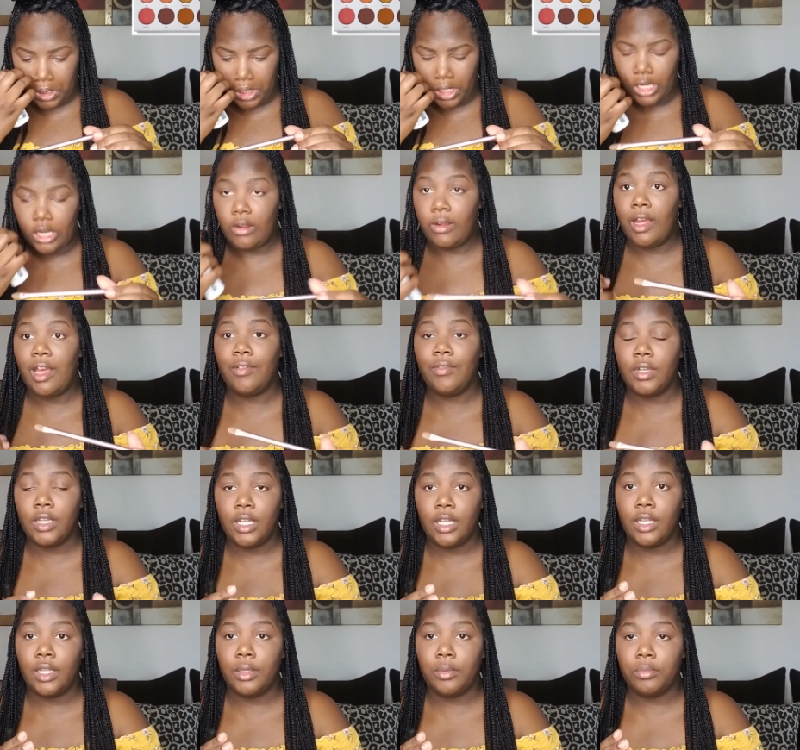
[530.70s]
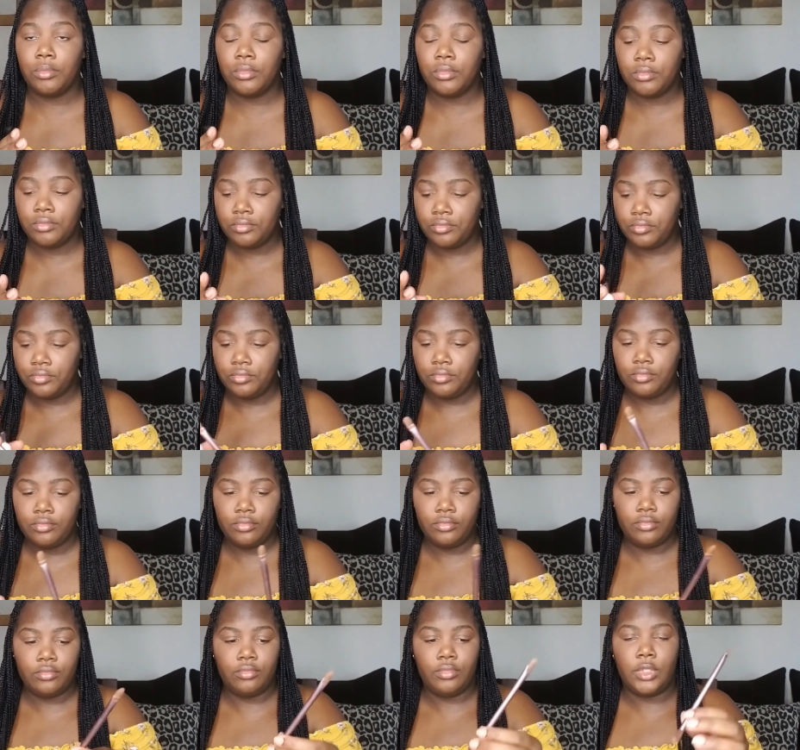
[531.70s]
It don't have a name,
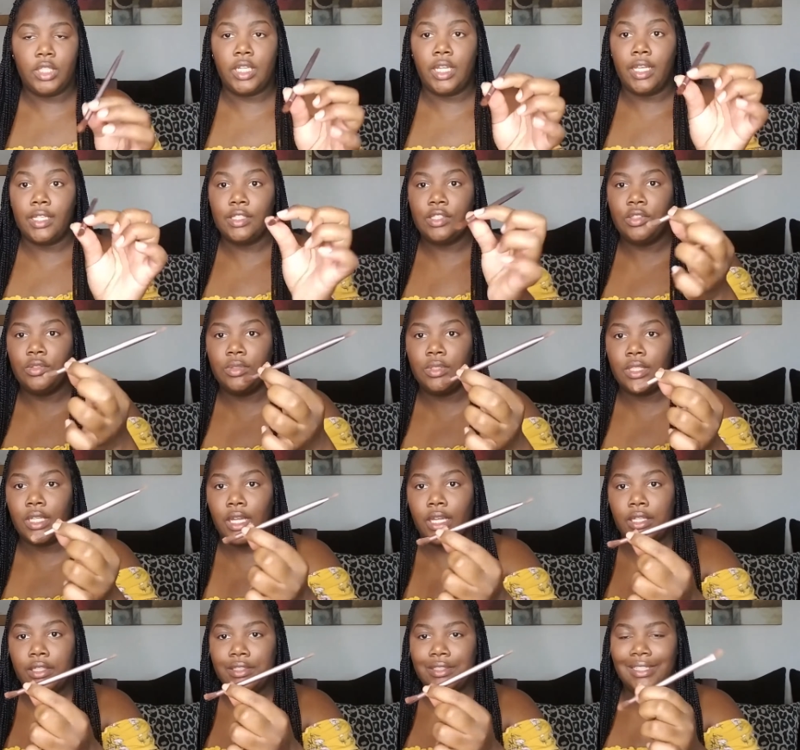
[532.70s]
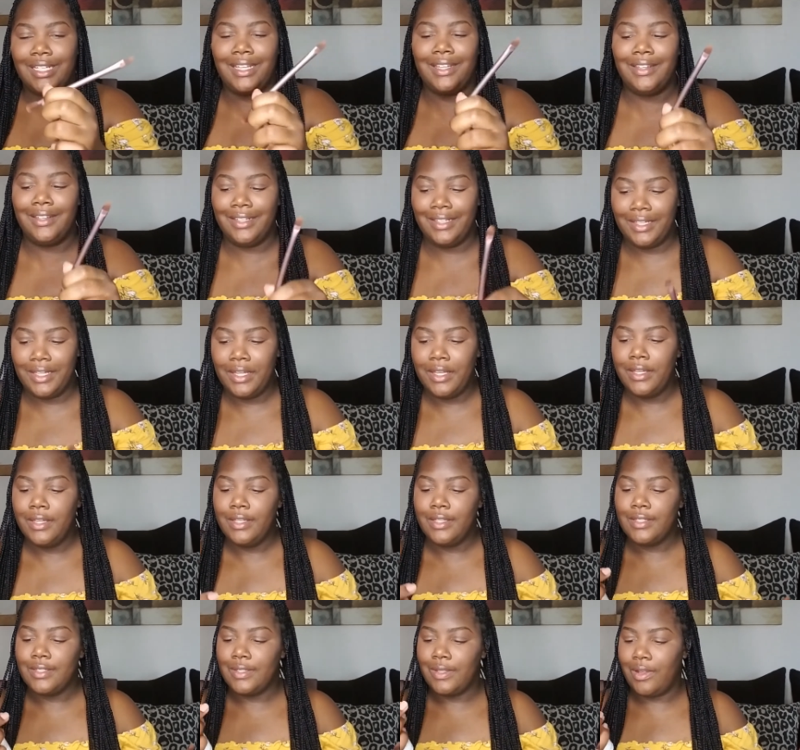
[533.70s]
but it has two sides.
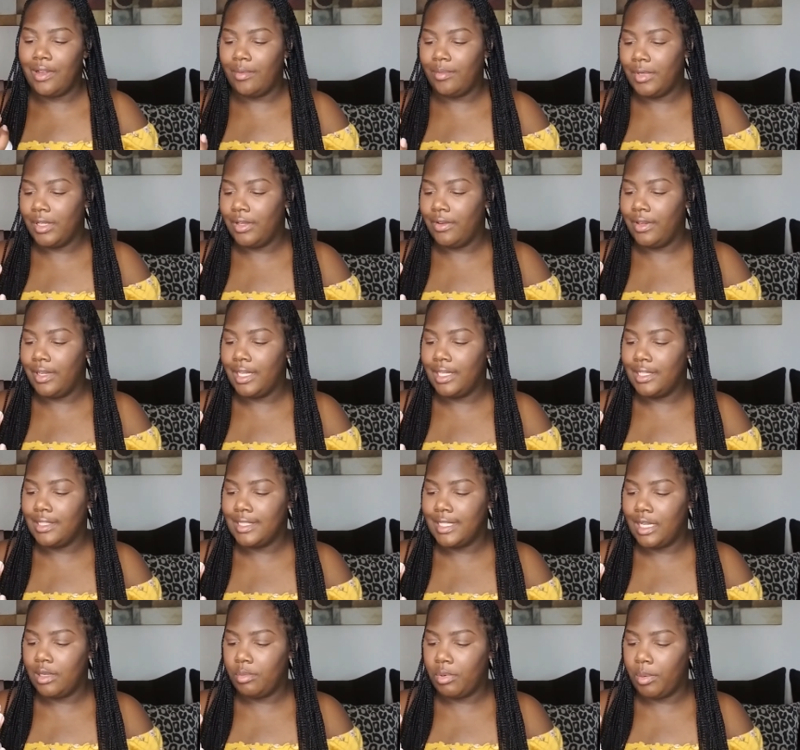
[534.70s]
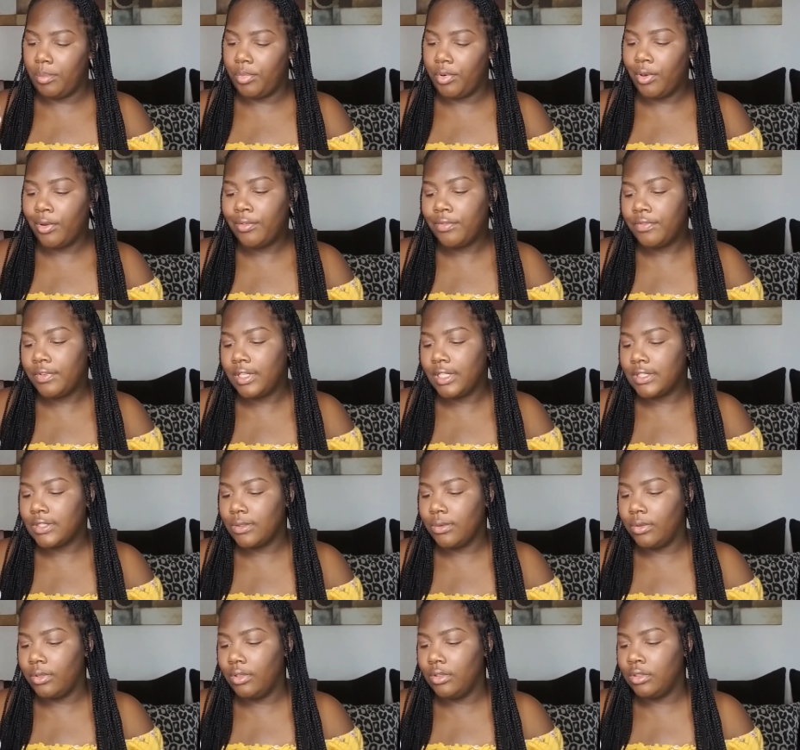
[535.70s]
So I'm gonna go ahead and take my ProFix
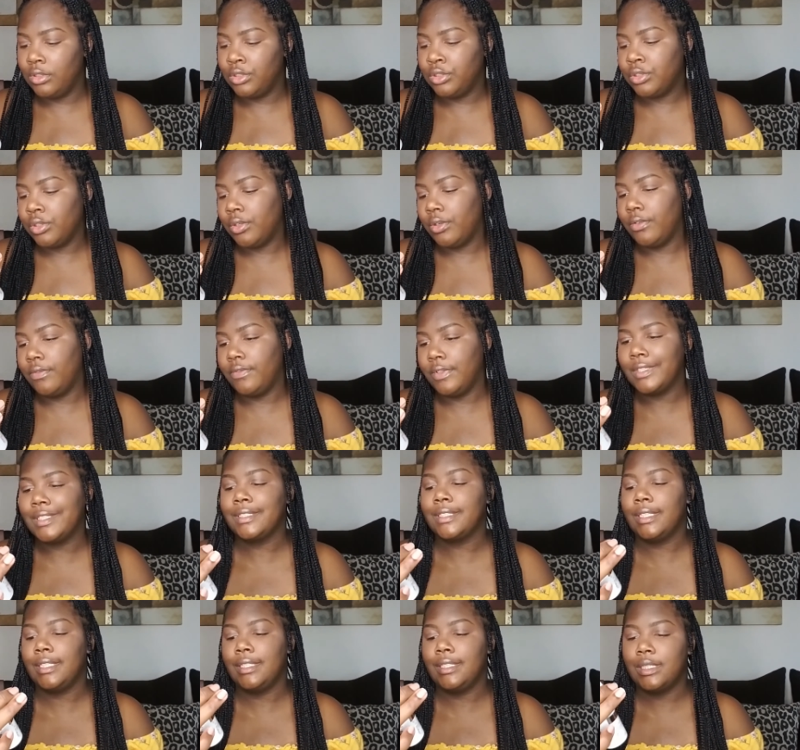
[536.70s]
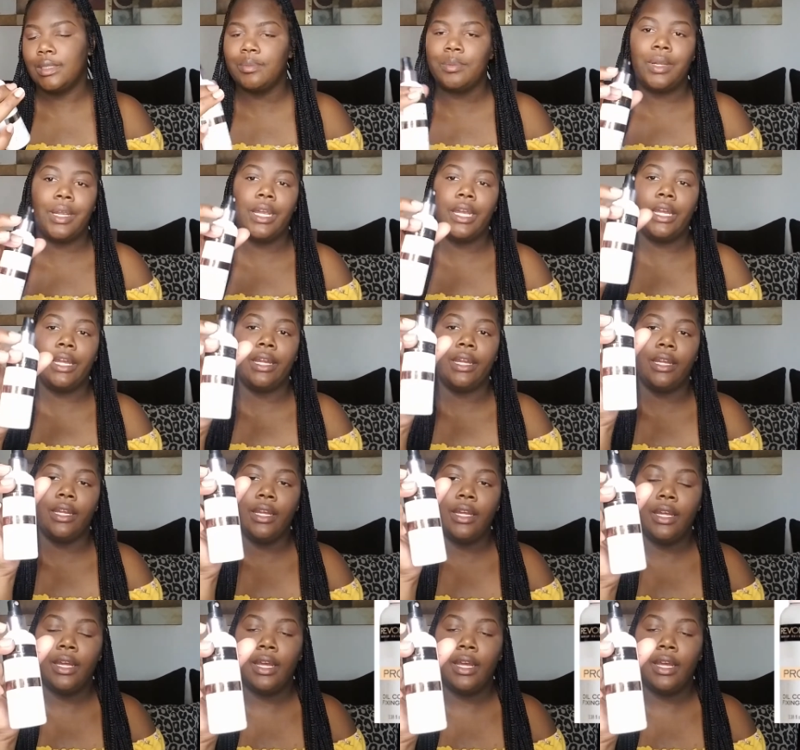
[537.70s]
Oil Control Fixing Spray.